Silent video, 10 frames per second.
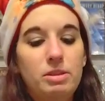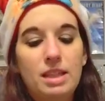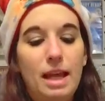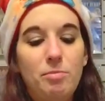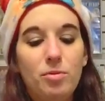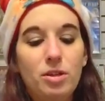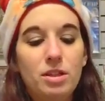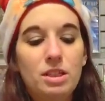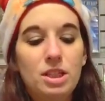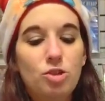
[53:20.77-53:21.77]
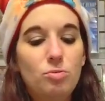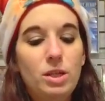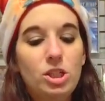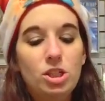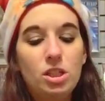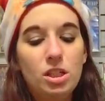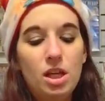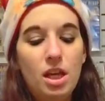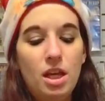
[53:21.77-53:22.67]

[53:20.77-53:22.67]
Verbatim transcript: cyborg situation.